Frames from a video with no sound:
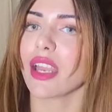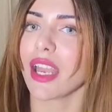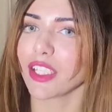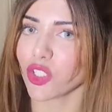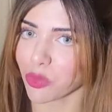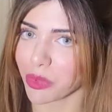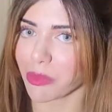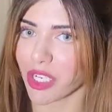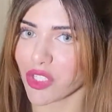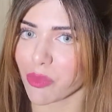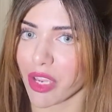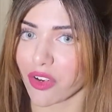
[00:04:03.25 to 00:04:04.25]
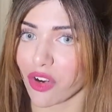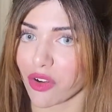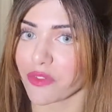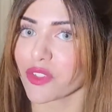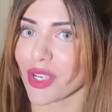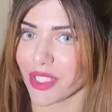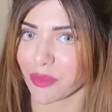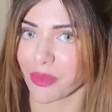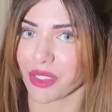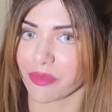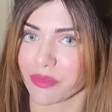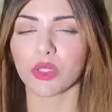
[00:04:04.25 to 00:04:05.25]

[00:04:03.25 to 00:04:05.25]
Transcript: and you'll be much better off, trust me.